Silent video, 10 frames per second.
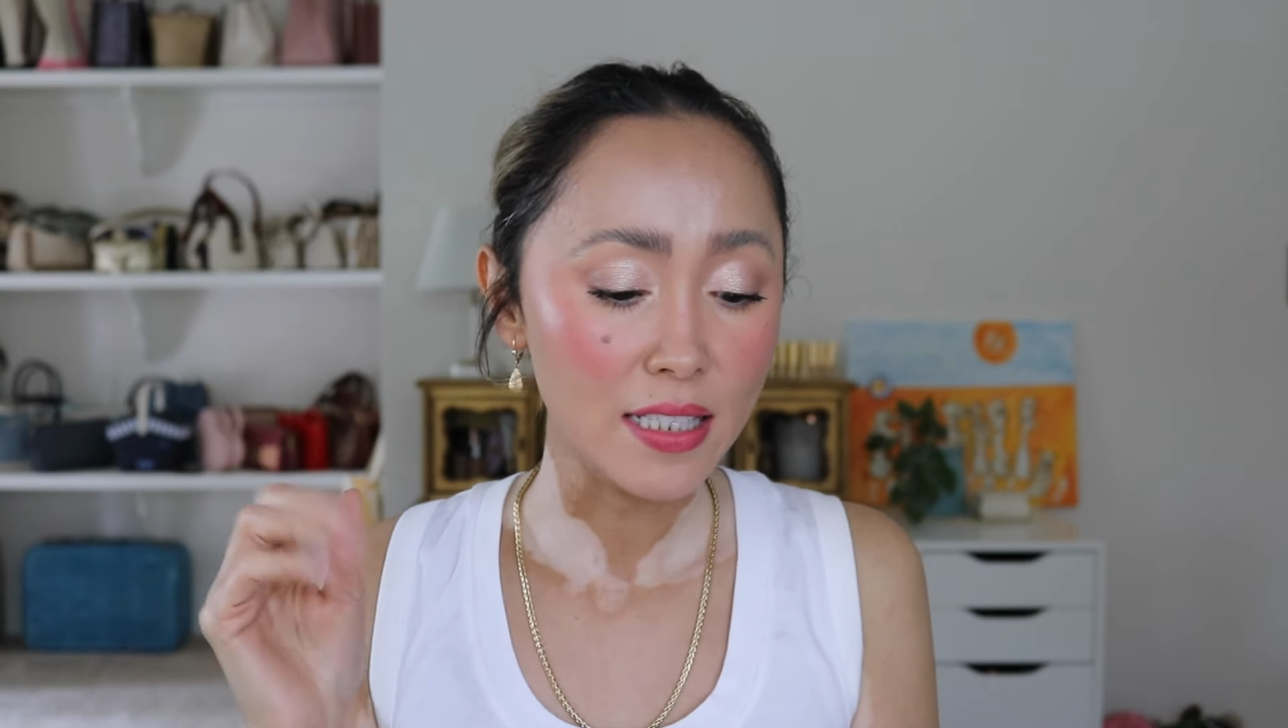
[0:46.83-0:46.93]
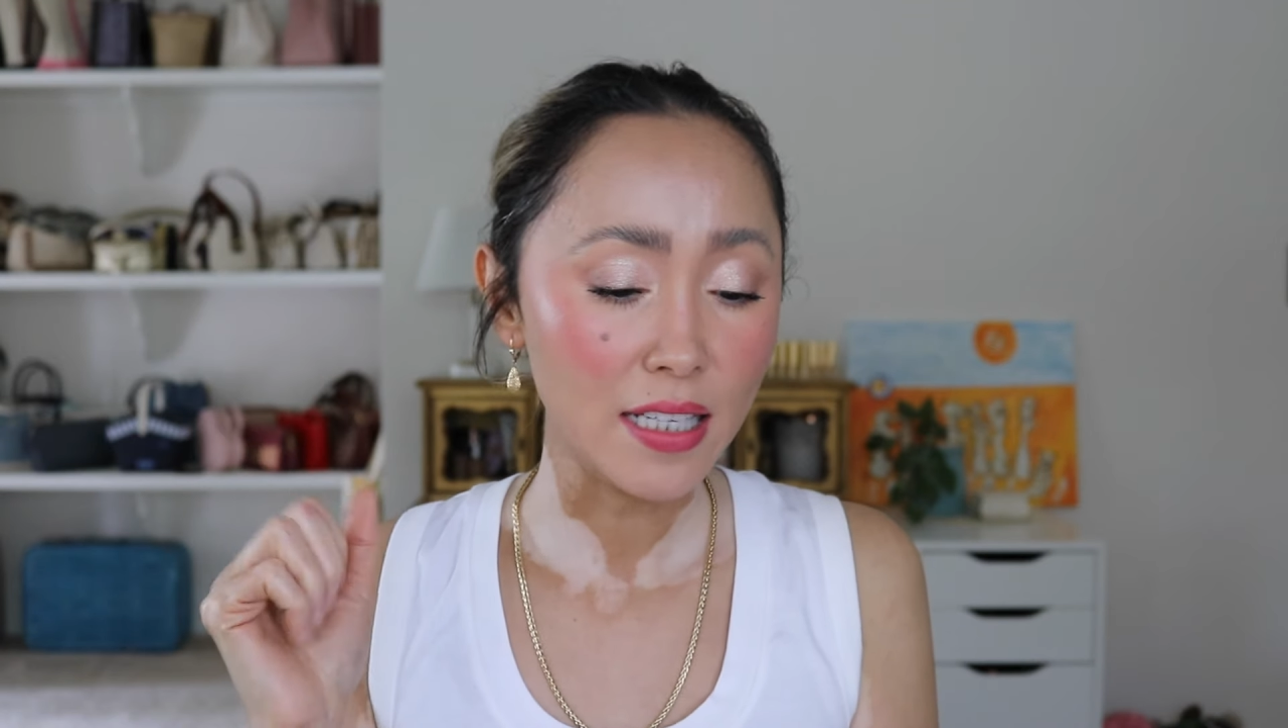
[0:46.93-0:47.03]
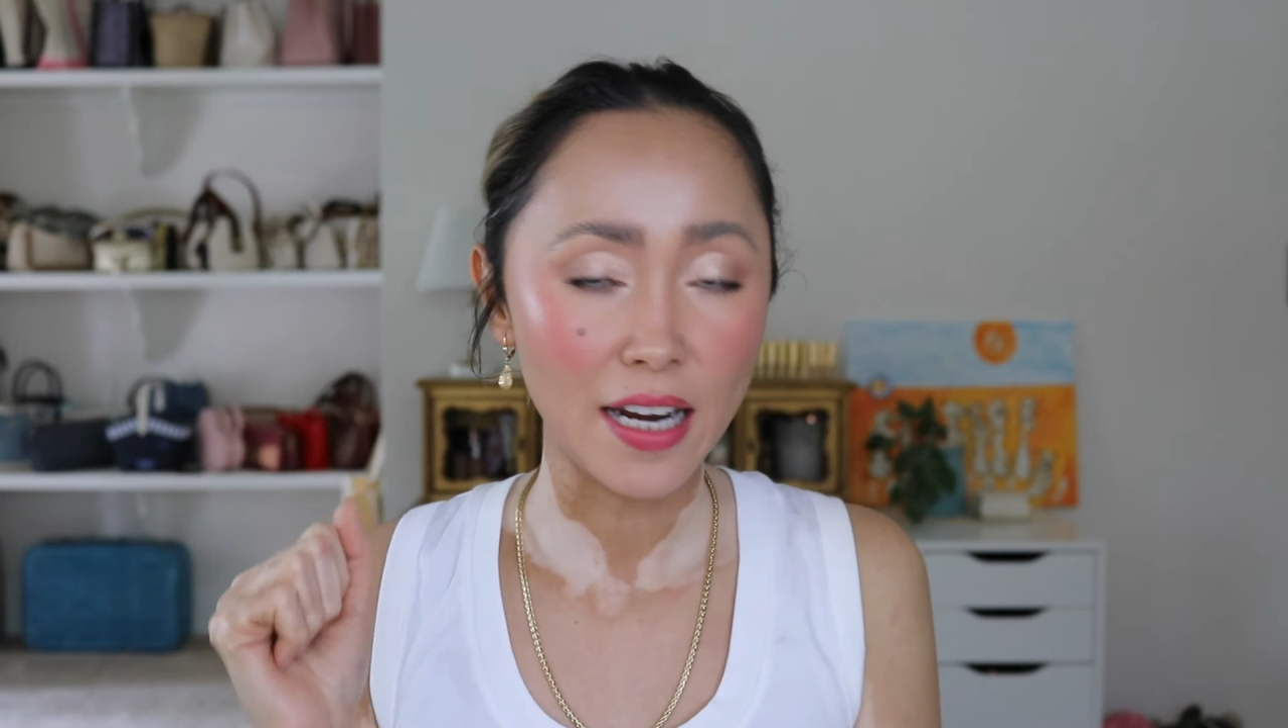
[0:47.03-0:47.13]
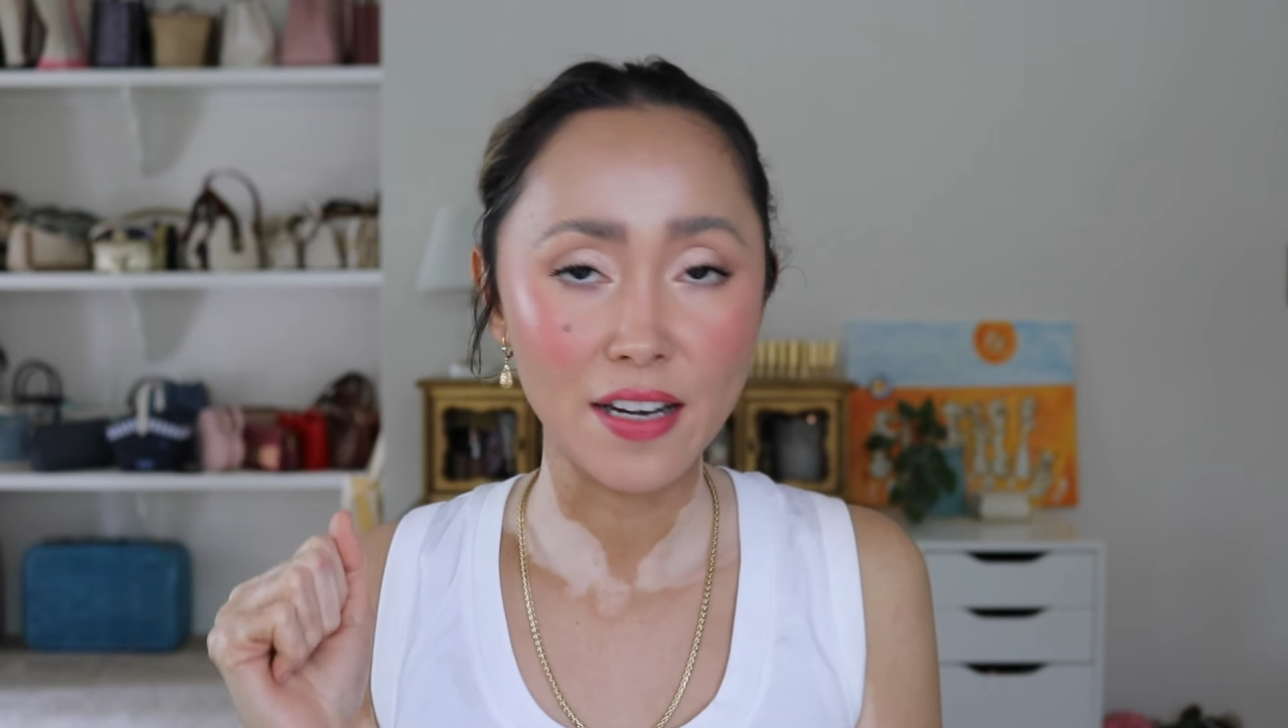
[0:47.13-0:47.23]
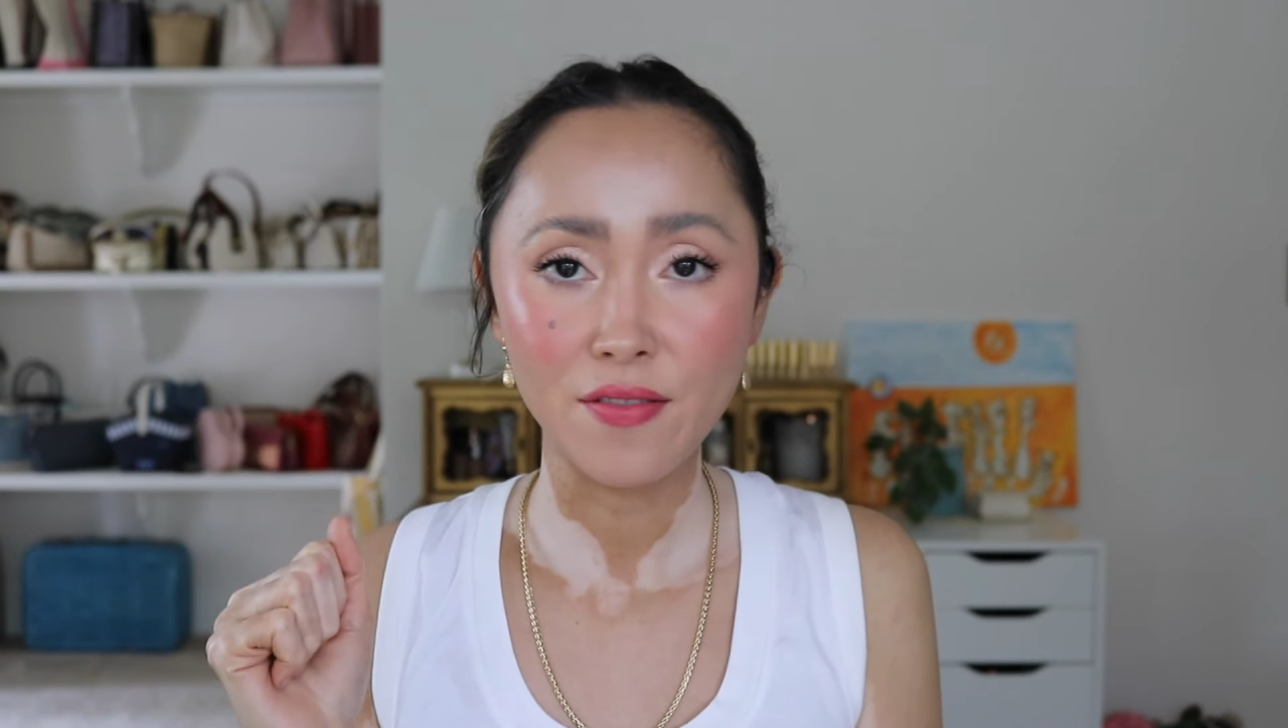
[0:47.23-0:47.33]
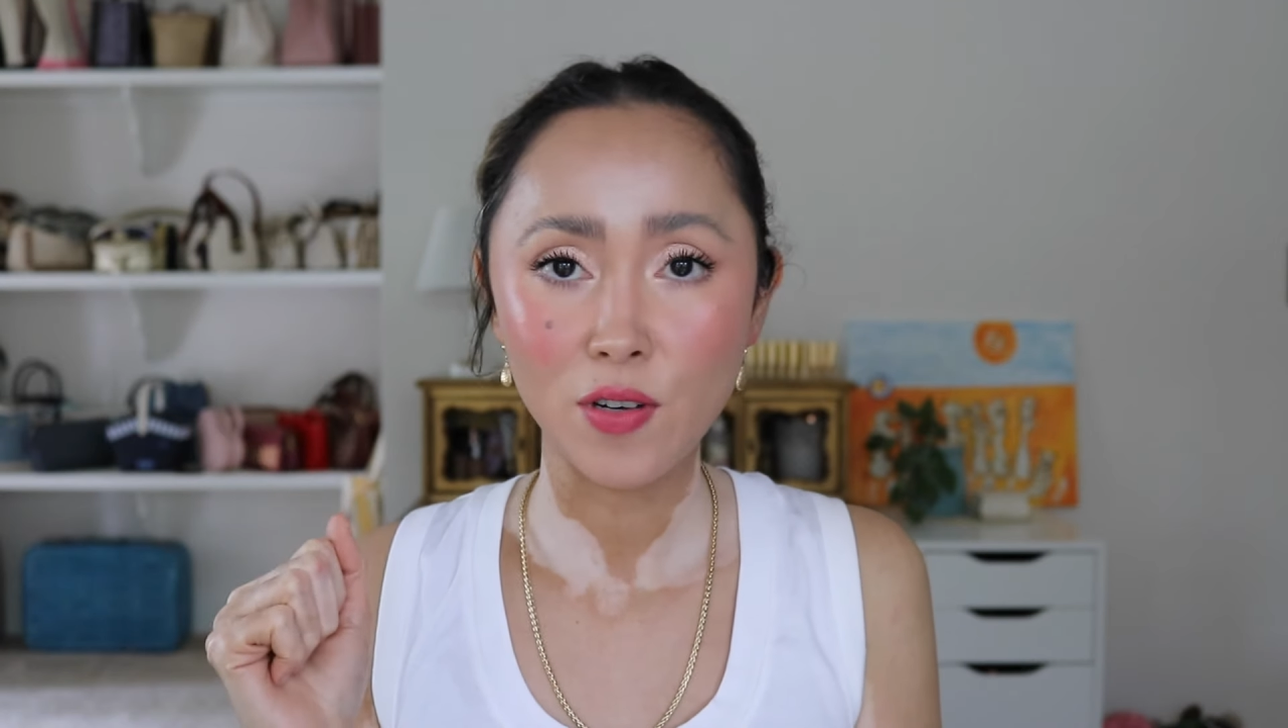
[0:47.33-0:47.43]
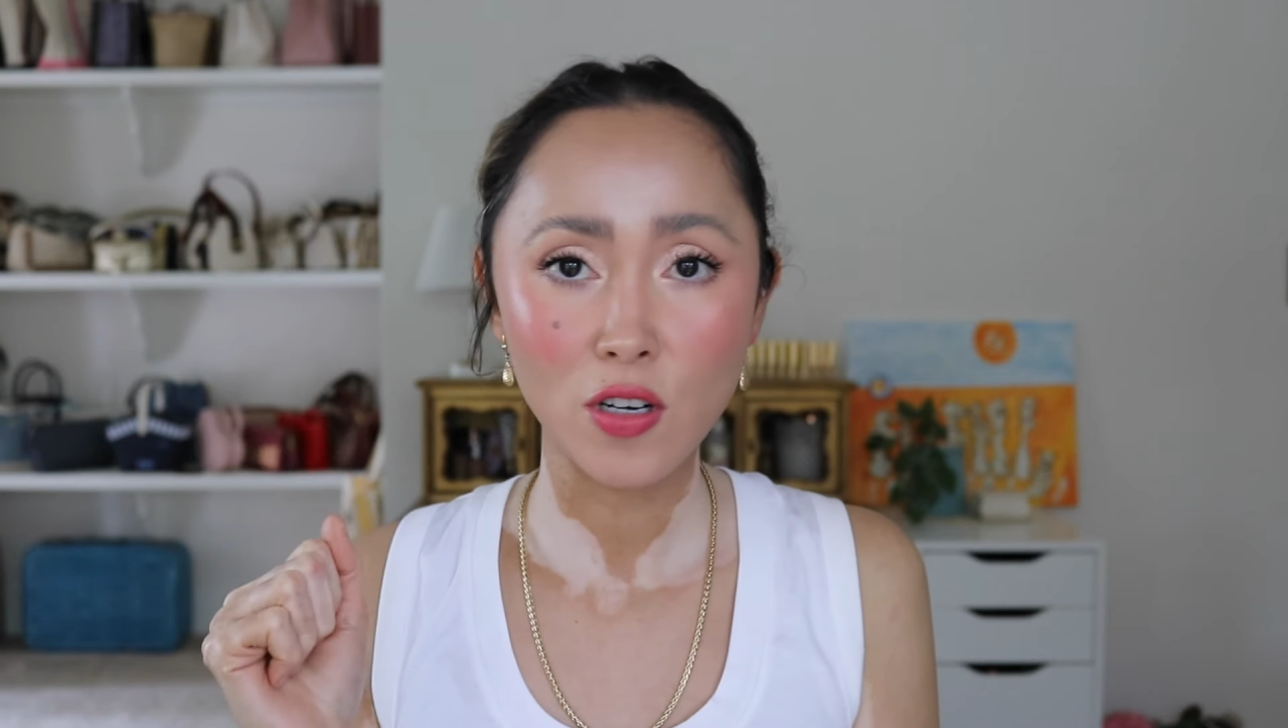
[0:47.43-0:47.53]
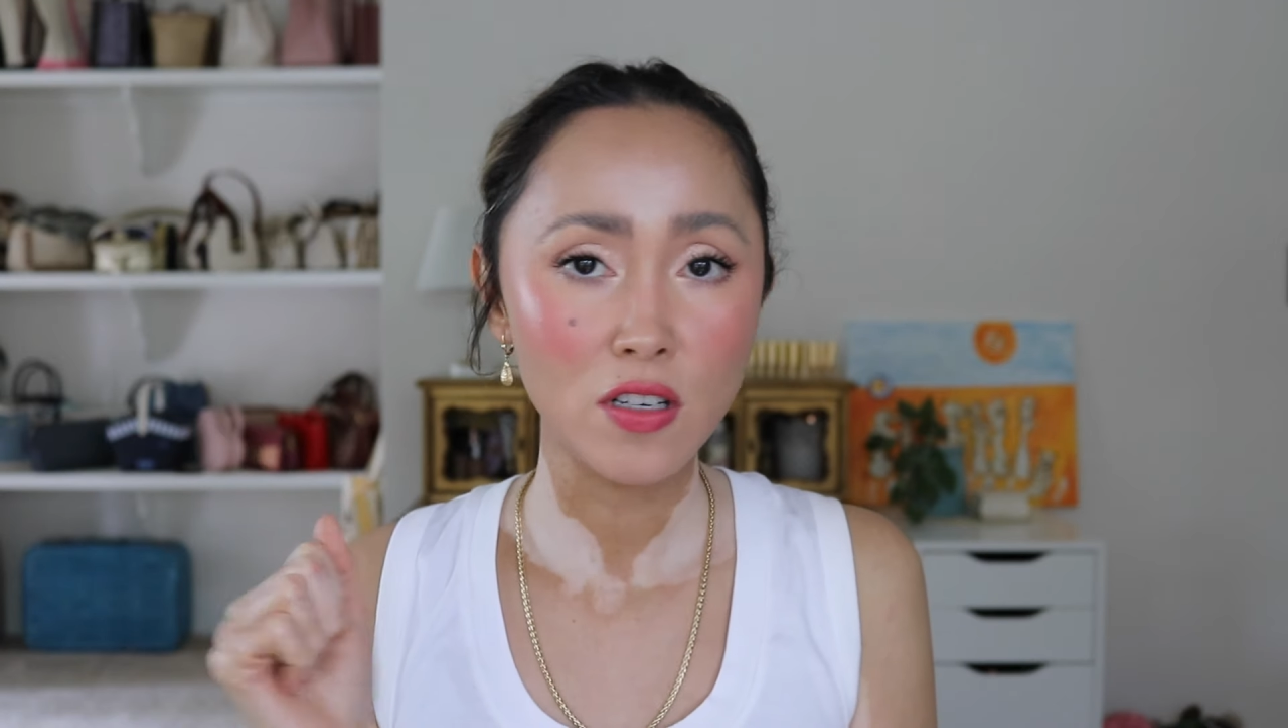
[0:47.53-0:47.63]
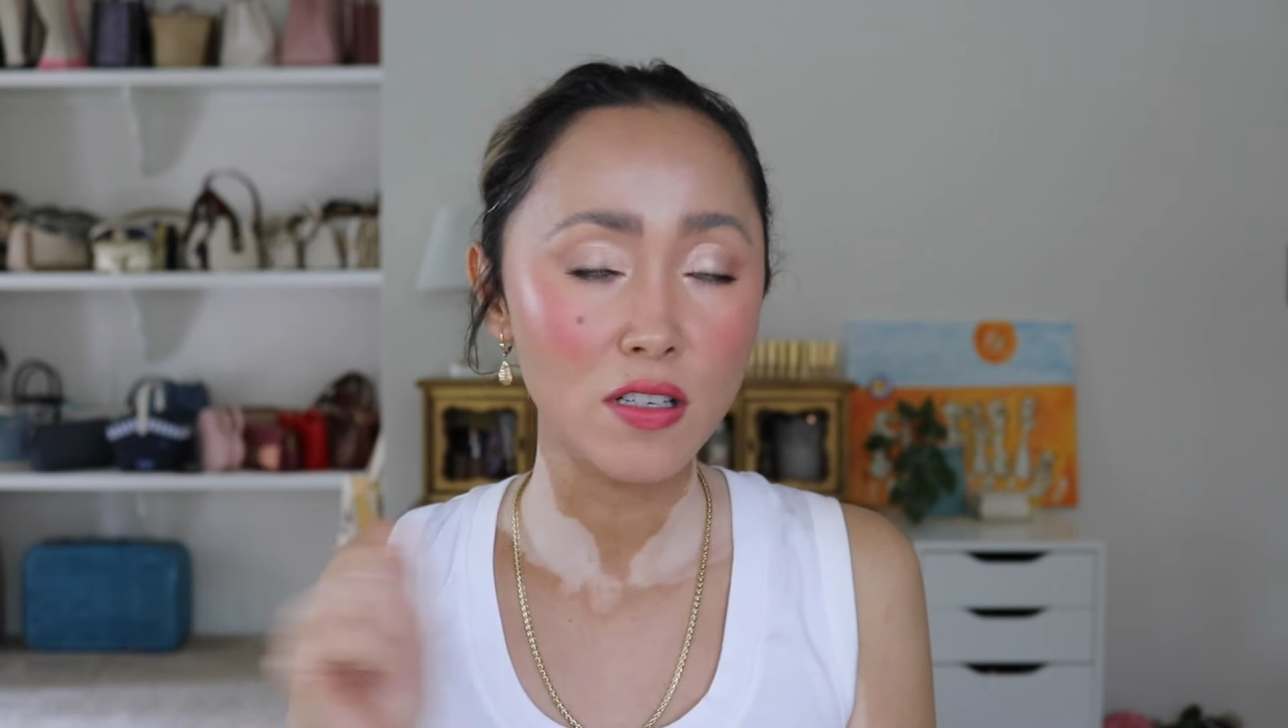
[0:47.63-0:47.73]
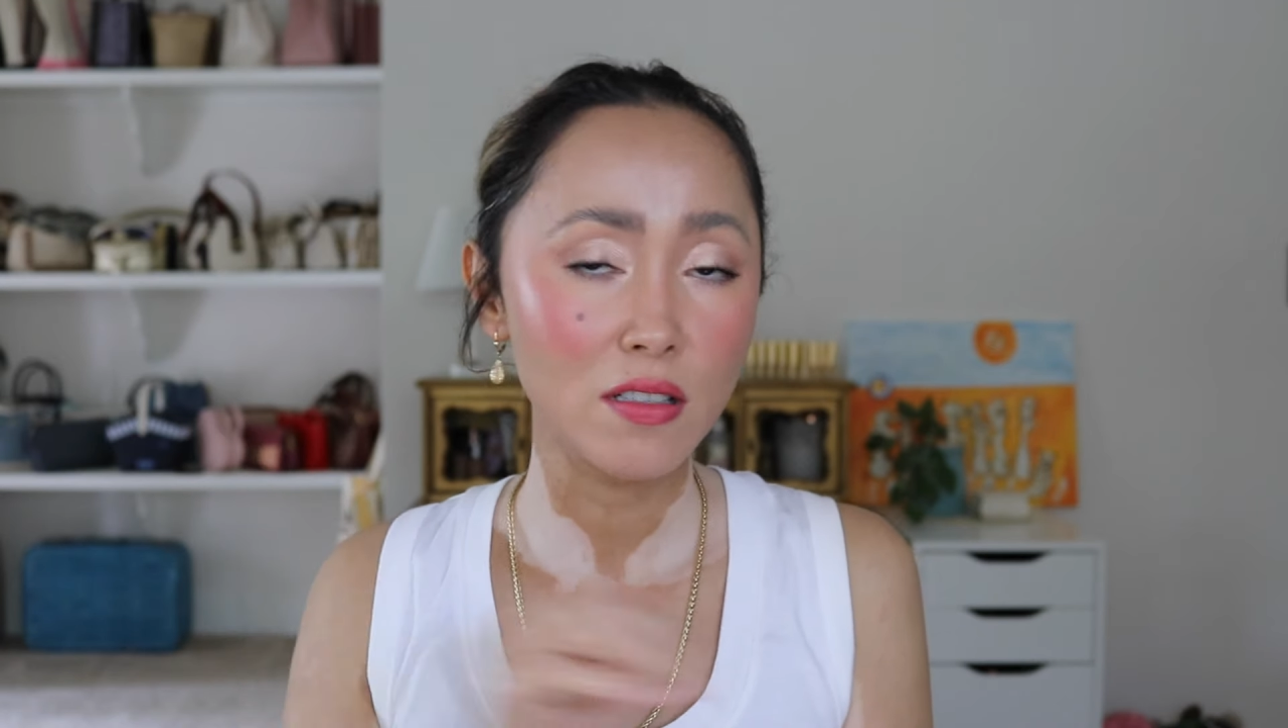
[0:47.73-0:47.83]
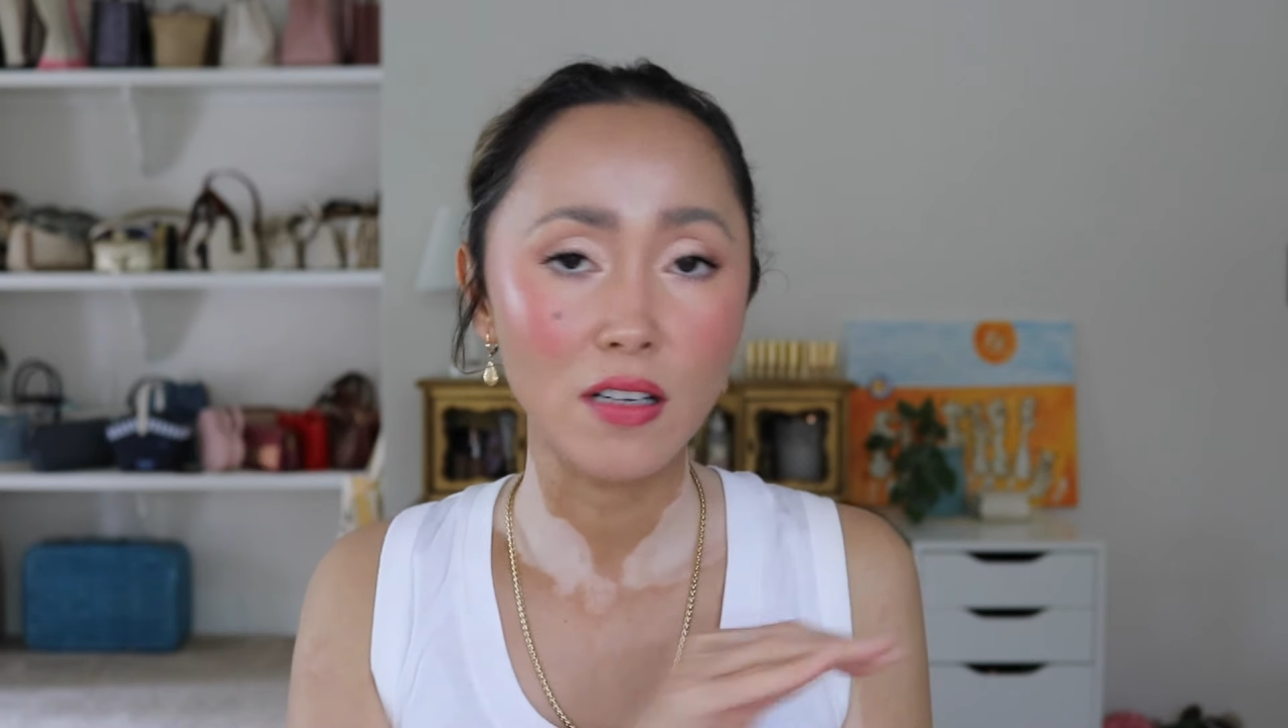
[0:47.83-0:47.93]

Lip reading: Dynevor.